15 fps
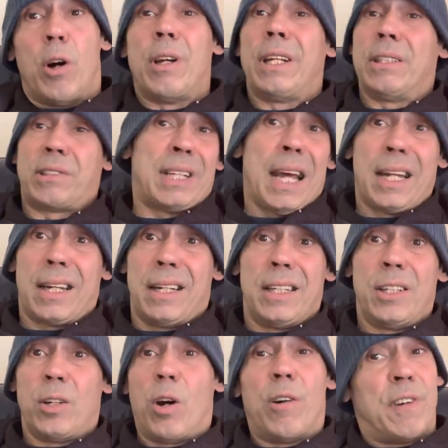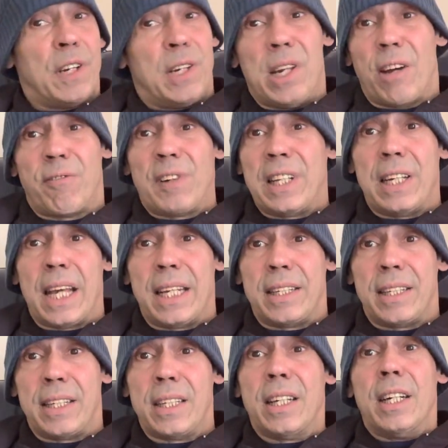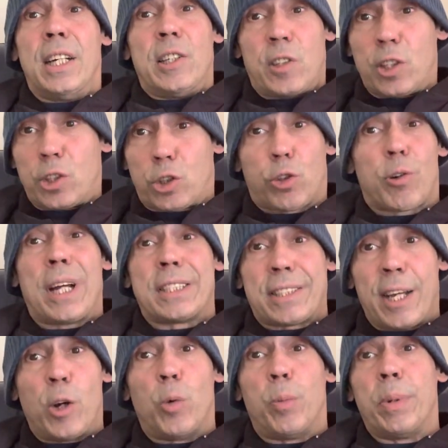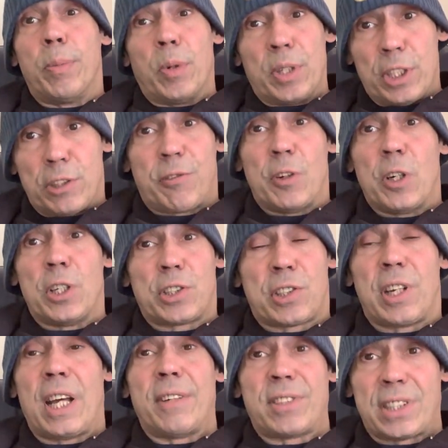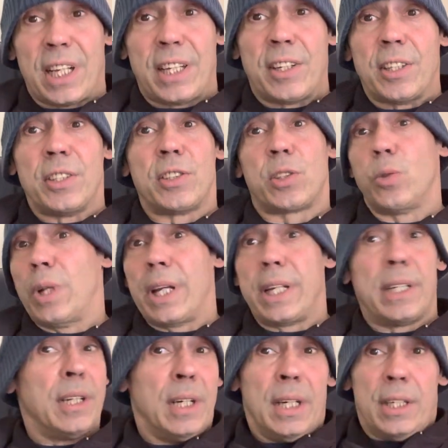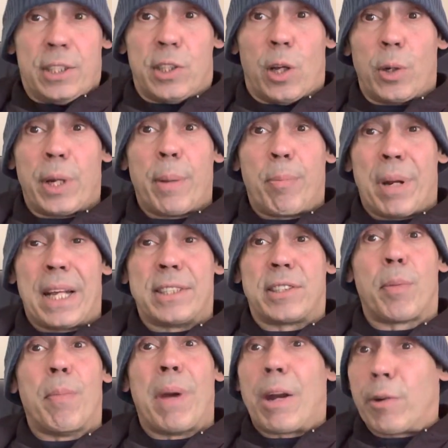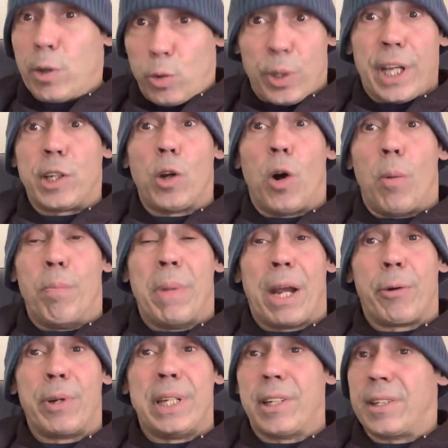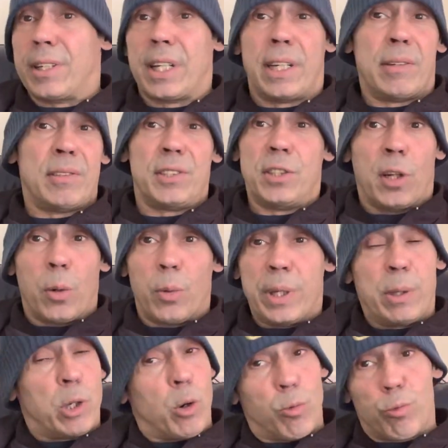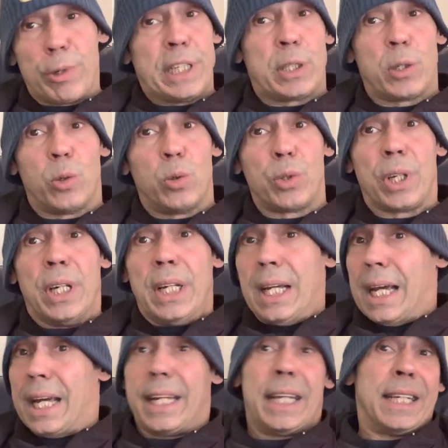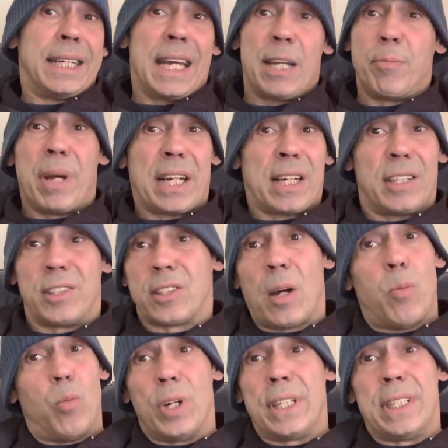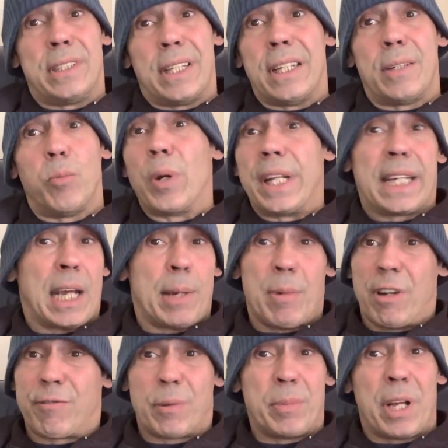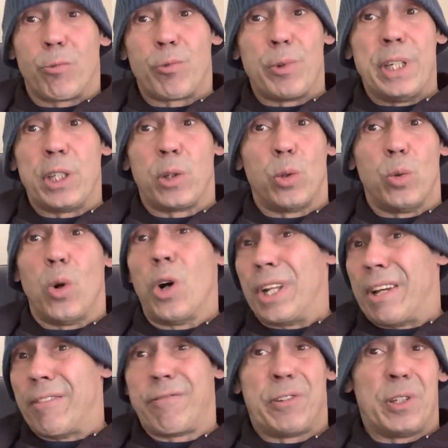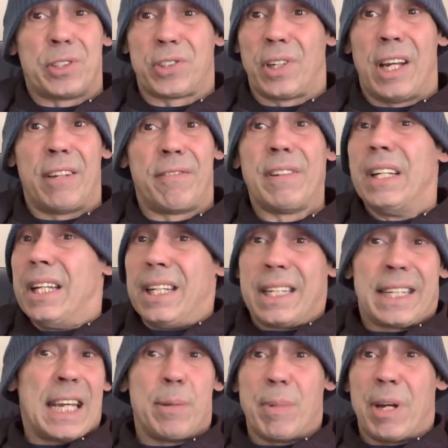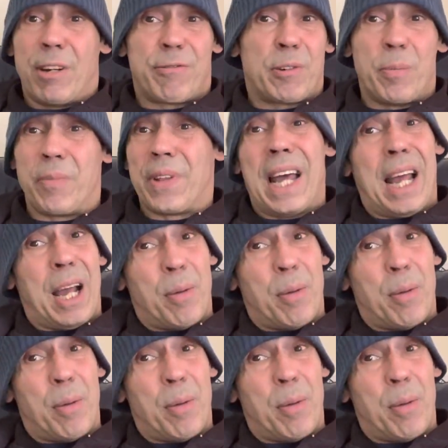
sadly, of a lovely lady that tried to help him on his first life sentence, who they, you know, they planned to marry or they got married and then, you know, he got recalled and then came back and done what he did when he came out from that recall on that first life, came out from that